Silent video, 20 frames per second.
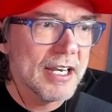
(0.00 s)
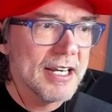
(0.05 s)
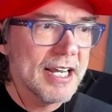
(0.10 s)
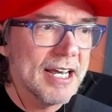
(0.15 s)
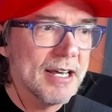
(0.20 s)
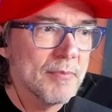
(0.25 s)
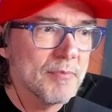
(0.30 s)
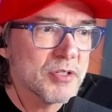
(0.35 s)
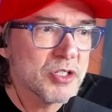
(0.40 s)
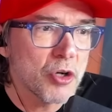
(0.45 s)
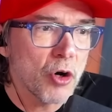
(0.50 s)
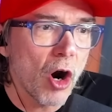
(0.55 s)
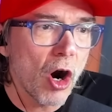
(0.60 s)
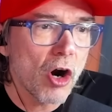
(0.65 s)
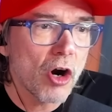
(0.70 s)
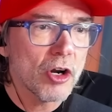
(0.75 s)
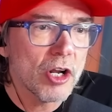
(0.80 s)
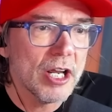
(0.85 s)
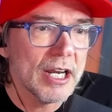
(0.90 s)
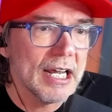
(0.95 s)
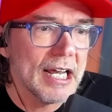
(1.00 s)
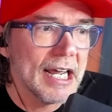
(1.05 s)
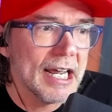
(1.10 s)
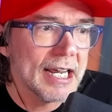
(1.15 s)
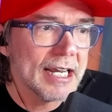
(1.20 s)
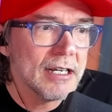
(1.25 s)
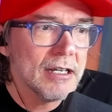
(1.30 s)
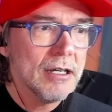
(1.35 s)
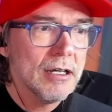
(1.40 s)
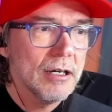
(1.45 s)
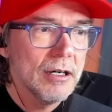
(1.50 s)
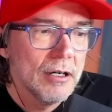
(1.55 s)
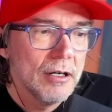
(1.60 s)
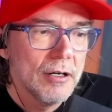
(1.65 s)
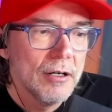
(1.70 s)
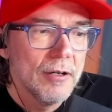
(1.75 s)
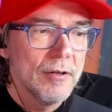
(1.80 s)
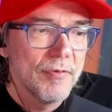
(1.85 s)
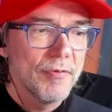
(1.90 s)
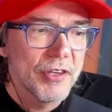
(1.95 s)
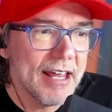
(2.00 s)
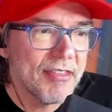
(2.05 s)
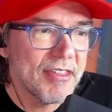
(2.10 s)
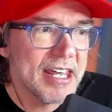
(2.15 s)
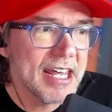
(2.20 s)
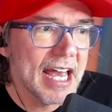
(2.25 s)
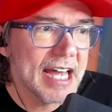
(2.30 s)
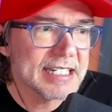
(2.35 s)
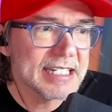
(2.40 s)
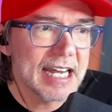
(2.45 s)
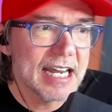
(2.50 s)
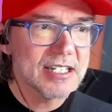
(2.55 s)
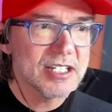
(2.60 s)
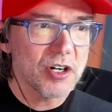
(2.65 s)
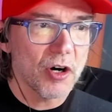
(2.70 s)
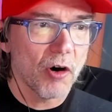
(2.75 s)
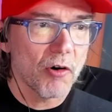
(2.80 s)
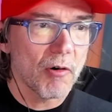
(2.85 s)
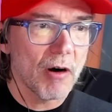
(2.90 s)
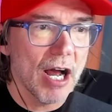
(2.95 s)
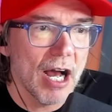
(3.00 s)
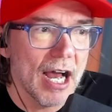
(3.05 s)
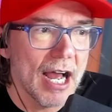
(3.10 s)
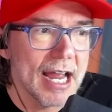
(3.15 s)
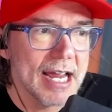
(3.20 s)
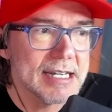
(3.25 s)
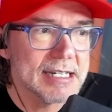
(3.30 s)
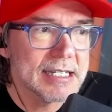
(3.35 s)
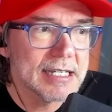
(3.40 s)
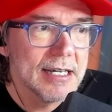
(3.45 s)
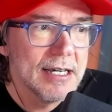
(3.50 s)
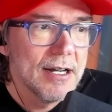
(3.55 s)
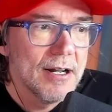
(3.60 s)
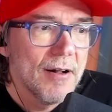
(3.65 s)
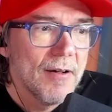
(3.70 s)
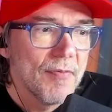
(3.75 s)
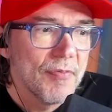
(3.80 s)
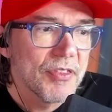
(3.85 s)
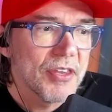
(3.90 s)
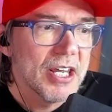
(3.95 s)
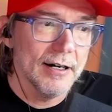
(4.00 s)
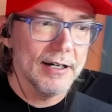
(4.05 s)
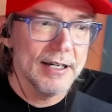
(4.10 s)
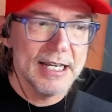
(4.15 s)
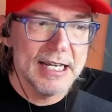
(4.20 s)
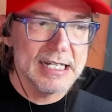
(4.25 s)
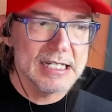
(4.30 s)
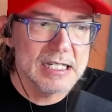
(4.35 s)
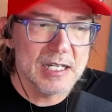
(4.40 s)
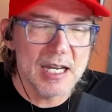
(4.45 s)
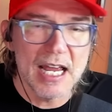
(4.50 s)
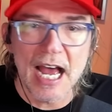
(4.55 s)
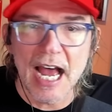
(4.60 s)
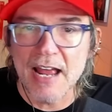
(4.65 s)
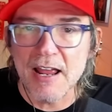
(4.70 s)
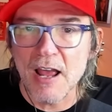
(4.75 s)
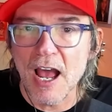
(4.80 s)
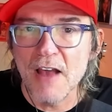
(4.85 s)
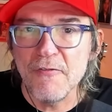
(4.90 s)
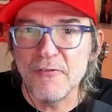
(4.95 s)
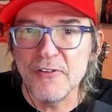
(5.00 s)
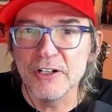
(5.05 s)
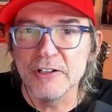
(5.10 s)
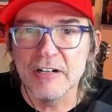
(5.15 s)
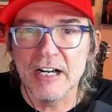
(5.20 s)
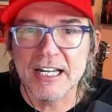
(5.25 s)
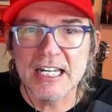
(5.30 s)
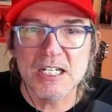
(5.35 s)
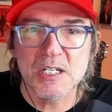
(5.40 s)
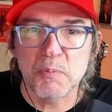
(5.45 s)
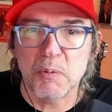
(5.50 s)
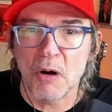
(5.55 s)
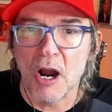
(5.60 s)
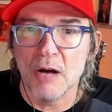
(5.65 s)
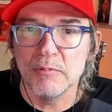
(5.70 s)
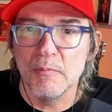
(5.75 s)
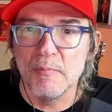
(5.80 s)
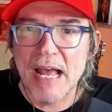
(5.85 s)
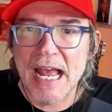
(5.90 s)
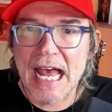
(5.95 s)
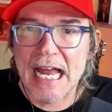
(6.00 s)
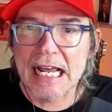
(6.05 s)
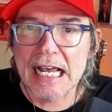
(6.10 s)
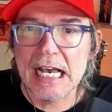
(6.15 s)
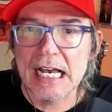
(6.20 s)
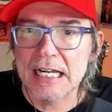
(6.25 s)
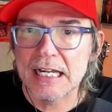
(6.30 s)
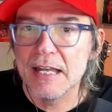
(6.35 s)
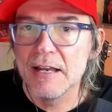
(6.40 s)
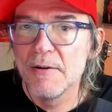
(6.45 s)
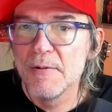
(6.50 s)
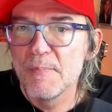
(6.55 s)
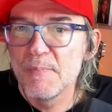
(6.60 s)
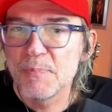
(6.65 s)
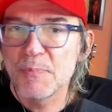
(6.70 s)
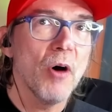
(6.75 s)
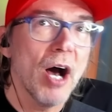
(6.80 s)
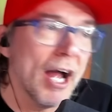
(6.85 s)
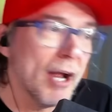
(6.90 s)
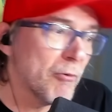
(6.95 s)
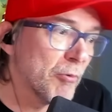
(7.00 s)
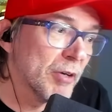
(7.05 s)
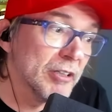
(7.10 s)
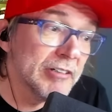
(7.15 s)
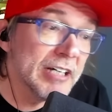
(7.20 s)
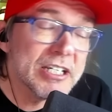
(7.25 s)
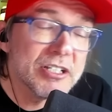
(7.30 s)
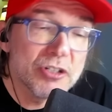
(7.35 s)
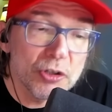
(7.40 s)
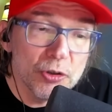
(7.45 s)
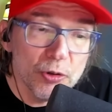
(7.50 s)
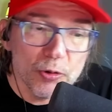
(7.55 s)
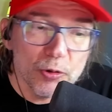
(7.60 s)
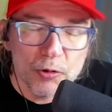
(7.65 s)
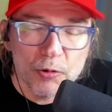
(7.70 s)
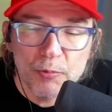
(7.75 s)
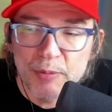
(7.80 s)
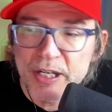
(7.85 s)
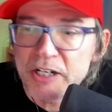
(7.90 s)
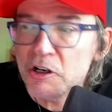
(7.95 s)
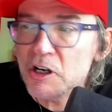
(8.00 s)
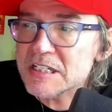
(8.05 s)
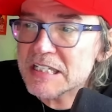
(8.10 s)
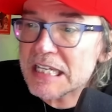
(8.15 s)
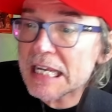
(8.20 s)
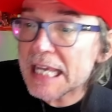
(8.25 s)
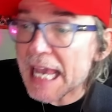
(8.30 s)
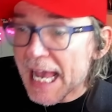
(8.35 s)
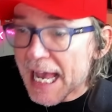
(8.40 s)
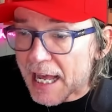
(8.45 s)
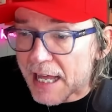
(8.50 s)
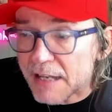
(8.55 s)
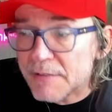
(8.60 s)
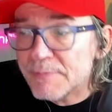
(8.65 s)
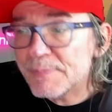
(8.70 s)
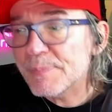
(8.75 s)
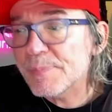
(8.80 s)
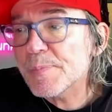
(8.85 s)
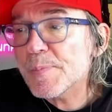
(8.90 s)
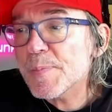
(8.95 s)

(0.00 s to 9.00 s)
him targeting the SSRIs is, I feel like it's problematic. I really do, because again,